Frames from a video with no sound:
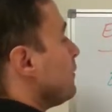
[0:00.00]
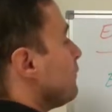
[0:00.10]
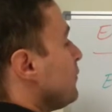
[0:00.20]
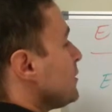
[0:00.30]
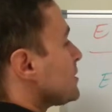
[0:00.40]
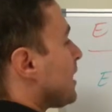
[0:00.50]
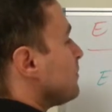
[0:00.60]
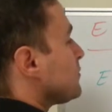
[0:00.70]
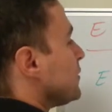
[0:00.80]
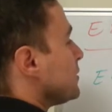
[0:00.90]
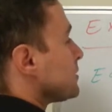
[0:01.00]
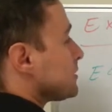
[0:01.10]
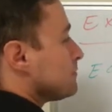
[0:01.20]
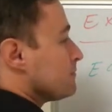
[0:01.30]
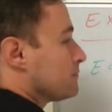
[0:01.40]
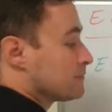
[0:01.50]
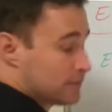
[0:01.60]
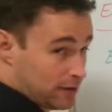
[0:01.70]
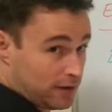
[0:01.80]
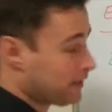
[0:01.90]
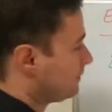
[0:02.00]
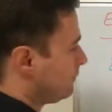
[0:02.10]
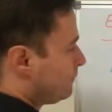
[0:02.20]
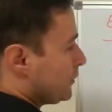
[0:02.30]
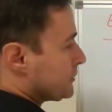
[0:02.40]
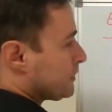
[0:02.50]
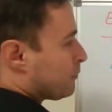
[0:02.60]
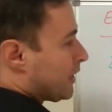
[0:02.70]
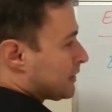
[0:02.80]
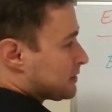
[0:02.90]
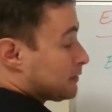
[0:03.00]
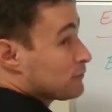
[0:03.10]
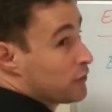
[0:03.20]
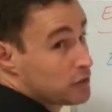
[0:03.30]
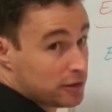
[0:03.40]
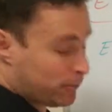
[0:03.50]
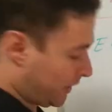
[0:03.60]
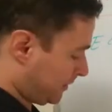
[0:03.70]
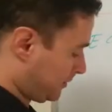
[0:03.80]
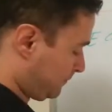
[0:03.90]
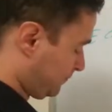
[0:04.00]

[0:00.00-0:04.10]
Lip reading: first times first, right? First in the bracket times first in the bracket.